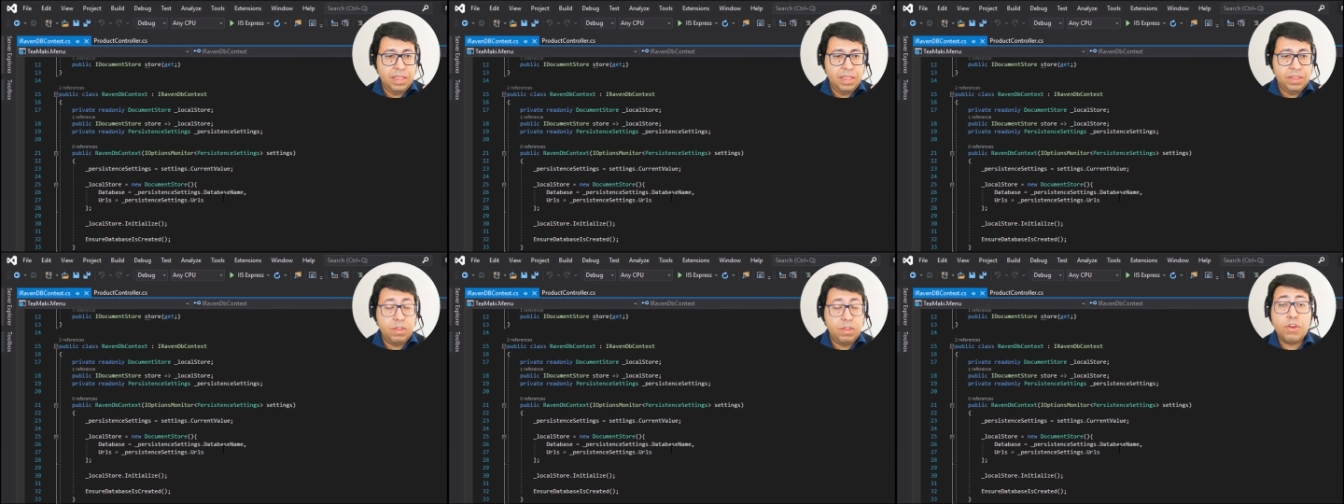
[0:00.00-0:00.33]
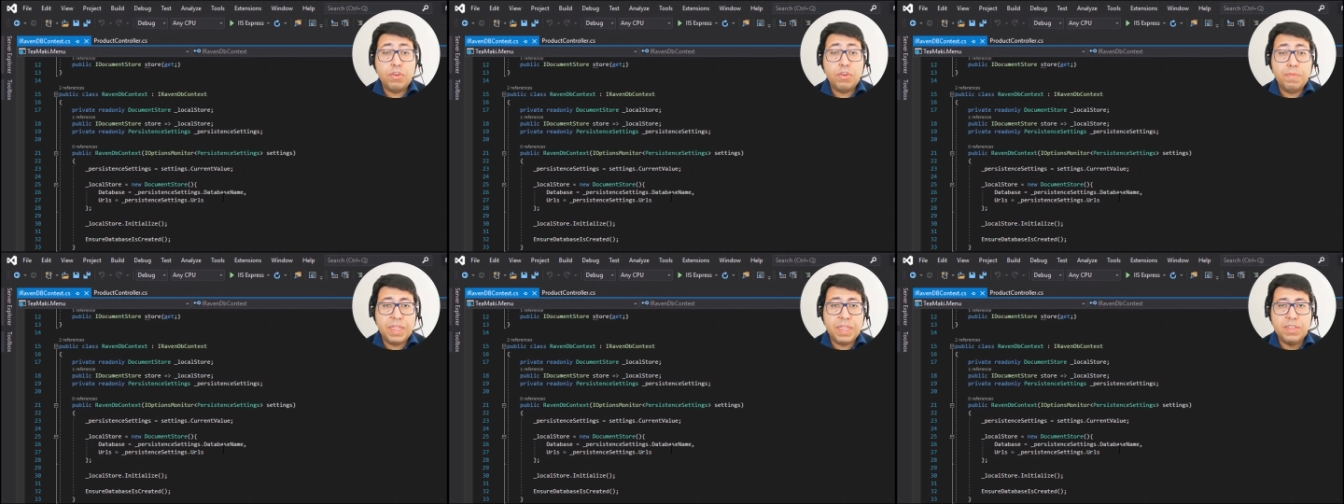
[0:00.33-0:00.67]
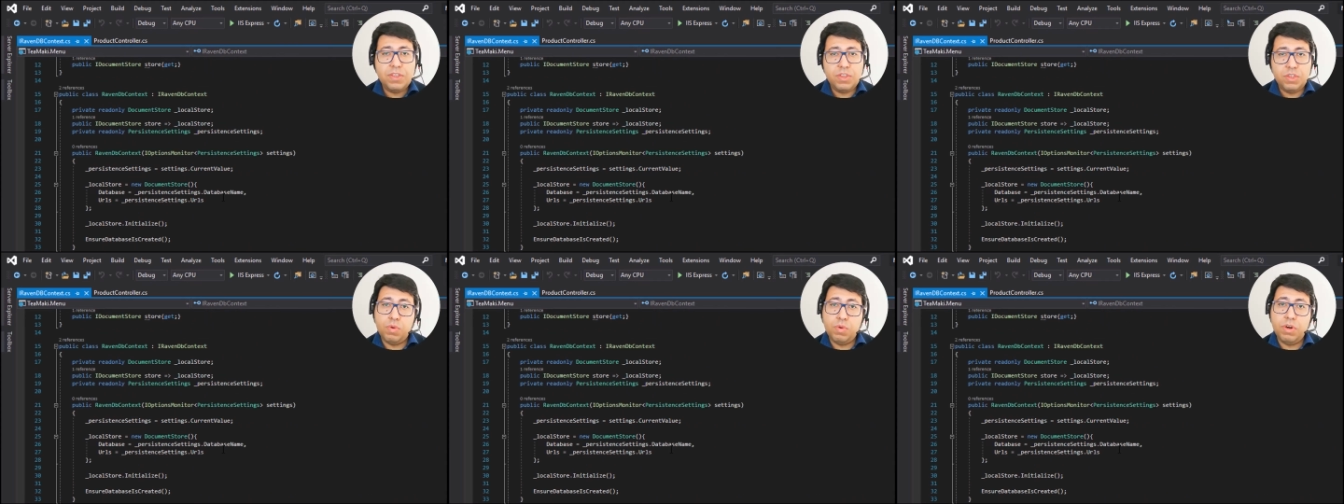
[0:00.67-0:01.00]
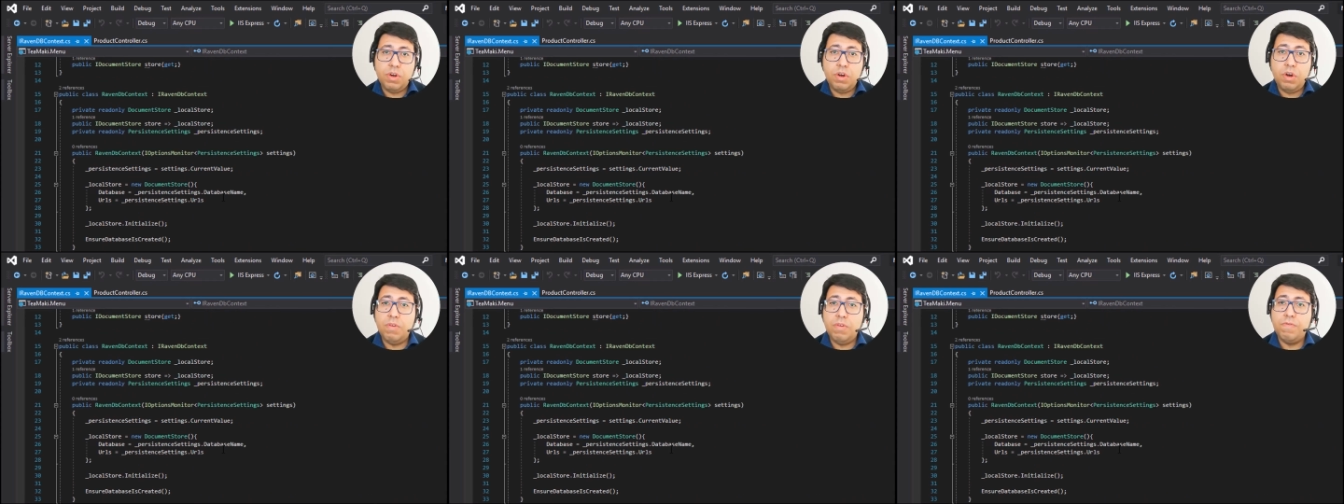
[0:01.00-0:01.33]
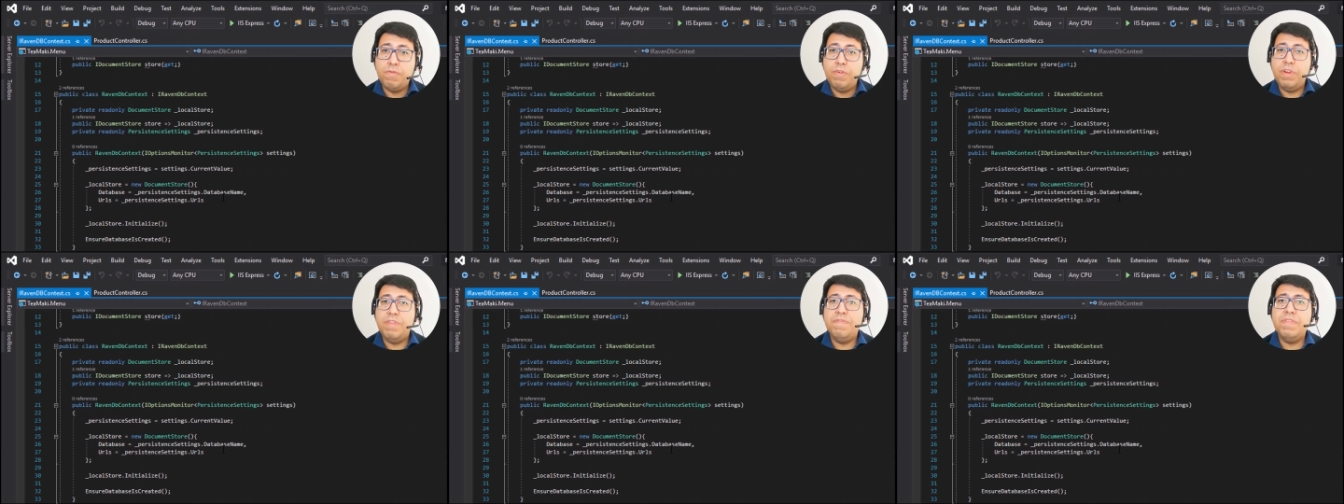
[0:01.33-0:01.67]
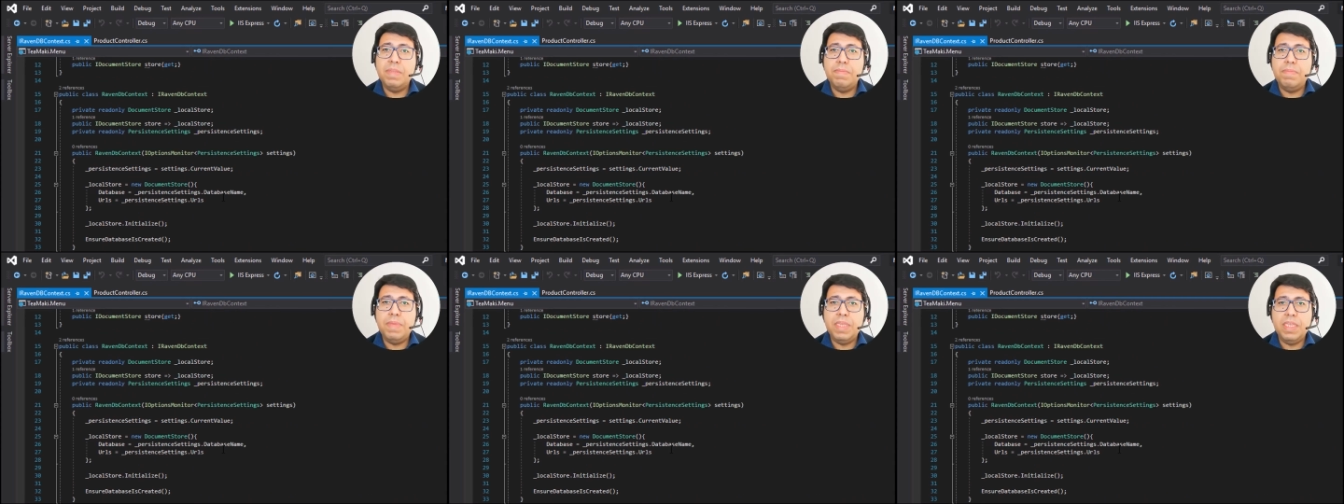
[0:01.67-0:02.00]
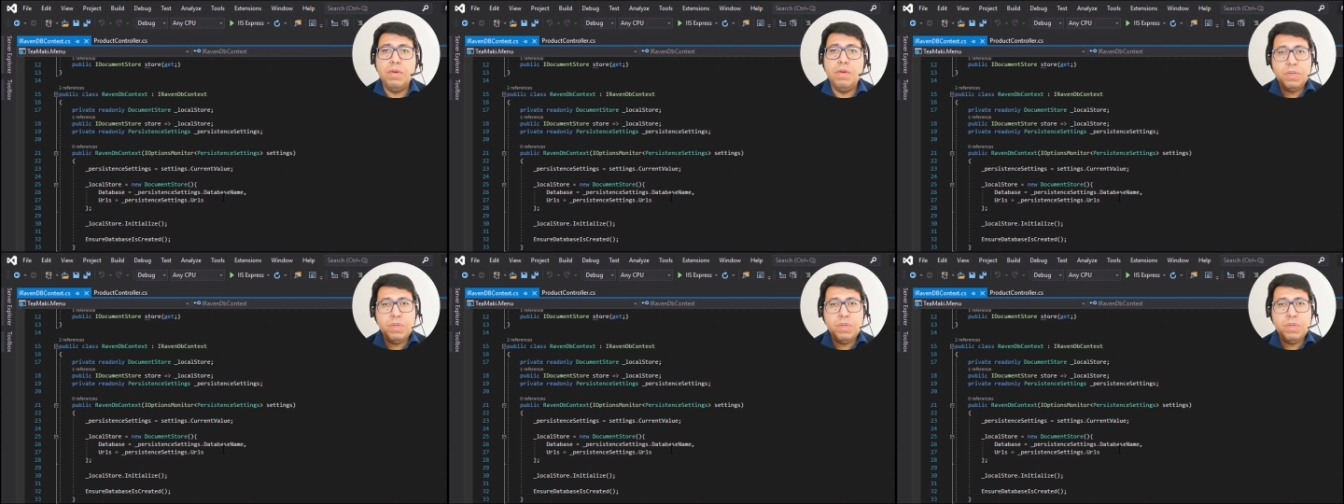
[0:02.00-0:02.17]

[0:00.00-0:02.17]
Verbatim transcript: document store of RavenDB,